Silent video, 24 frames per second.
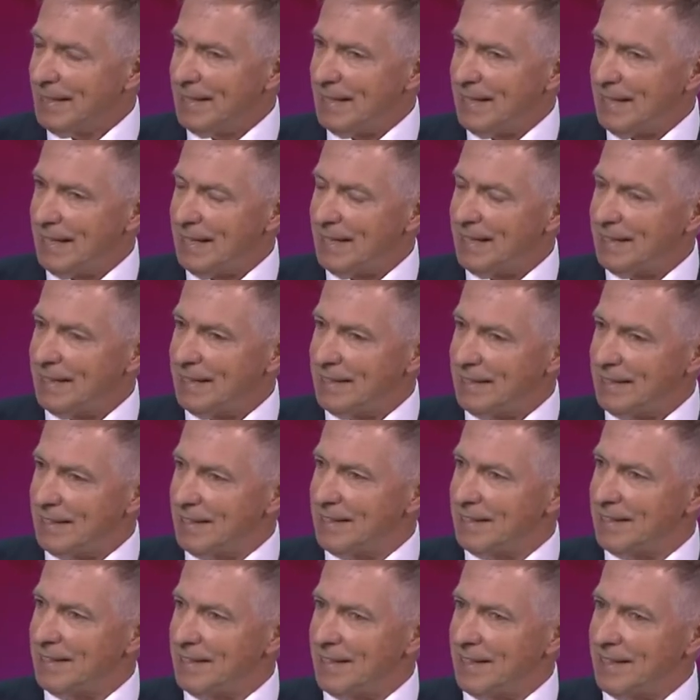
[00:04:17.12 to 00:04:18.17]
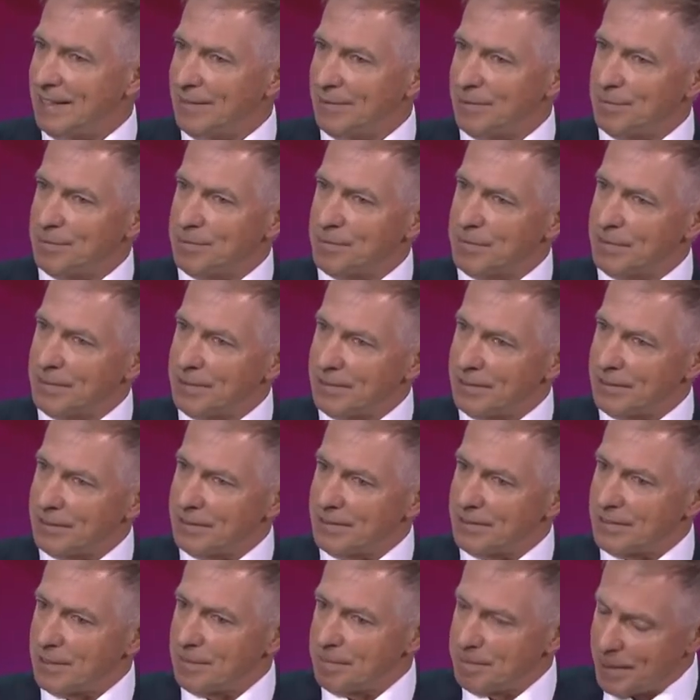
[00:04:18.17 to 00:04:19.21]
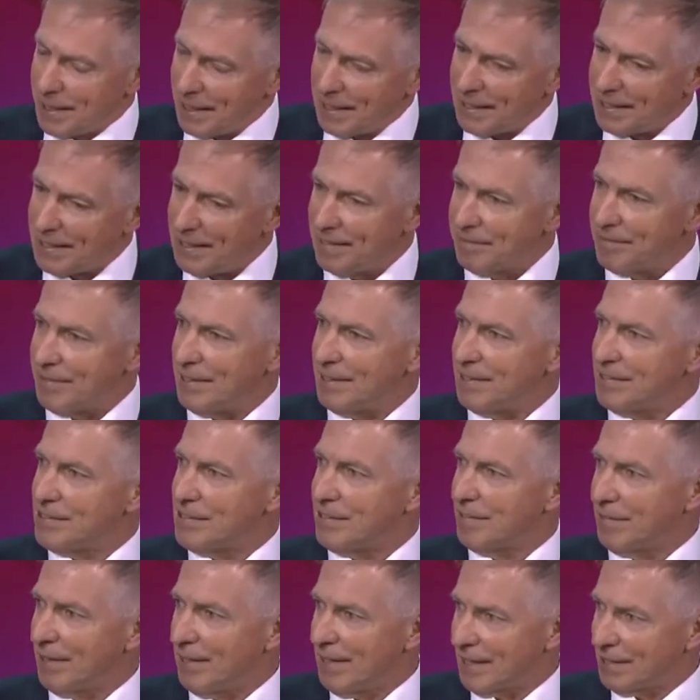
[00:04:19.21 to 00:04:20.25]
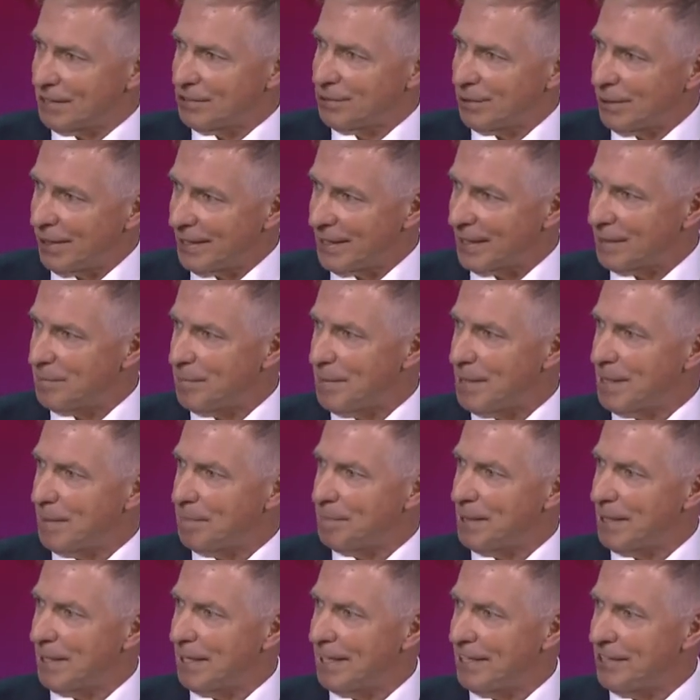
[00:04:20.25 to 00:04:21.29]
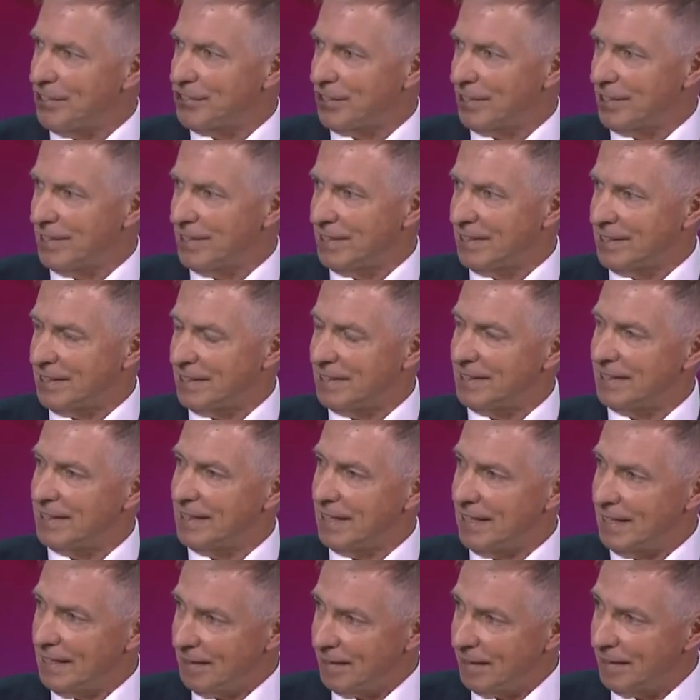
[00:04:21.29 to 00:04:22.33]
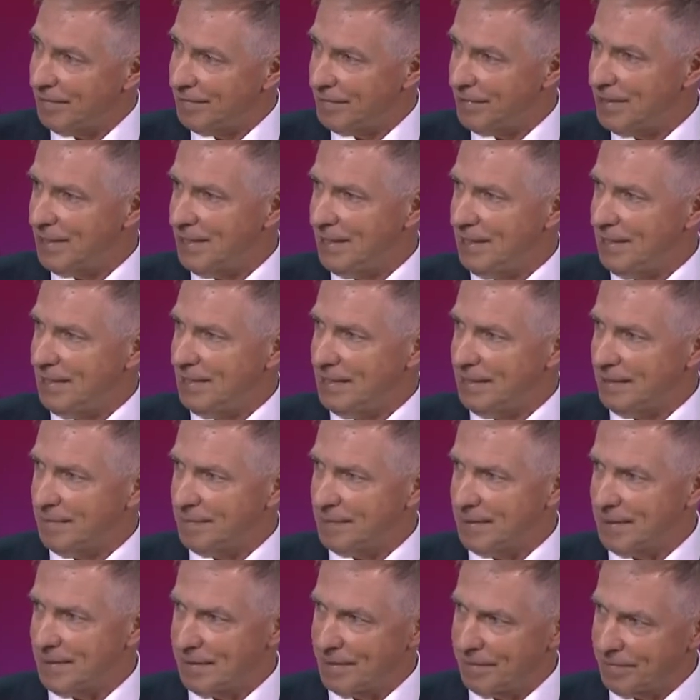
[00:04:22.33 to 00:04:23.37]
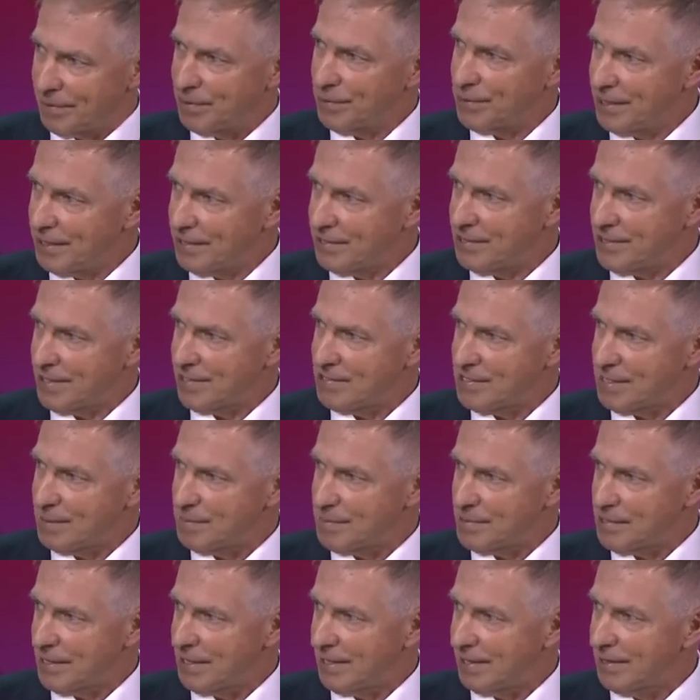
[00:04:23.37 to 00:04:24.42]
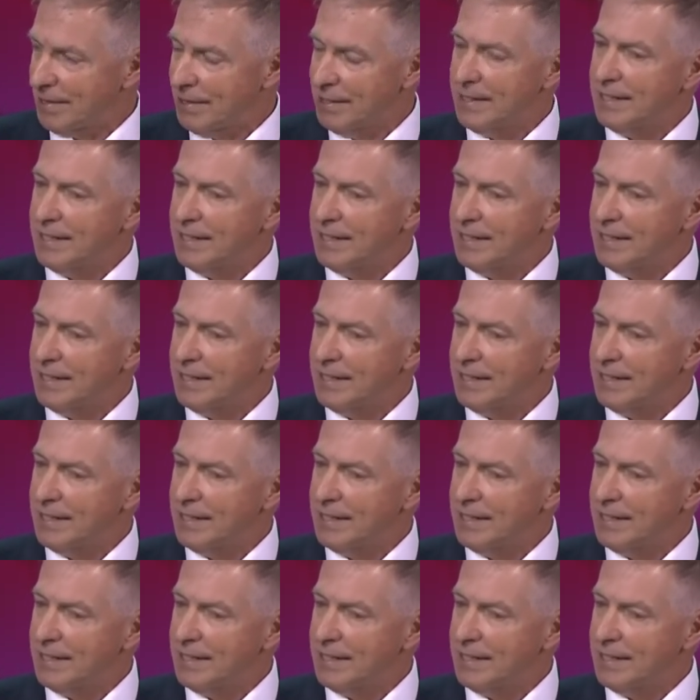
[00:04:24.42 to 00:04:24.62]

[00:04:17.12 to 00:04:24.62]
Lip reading: And they have compelling evidence of electronic manipulation of the voting systems there.